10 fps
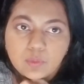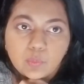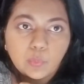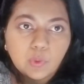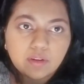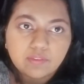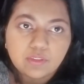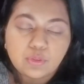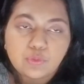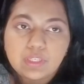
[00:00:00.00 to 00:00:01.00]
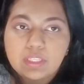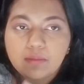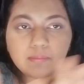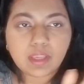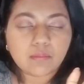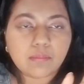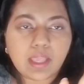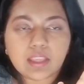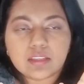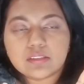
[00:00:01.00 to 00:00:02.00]
with one of the three main
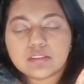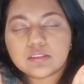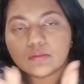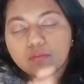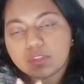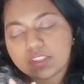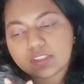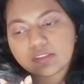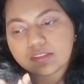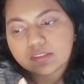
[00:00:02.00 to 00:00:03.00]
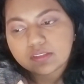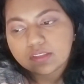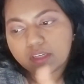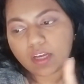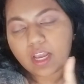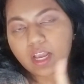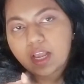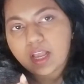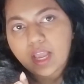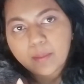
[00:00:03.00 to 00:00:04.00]
banks, which is the
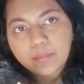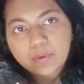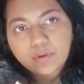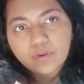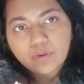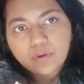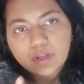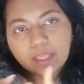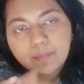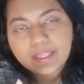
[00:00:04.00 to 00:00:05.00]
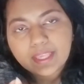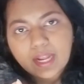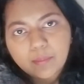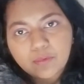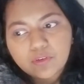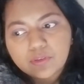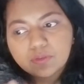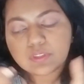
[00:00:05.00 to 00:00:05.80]
AMRO, ABN AMRO,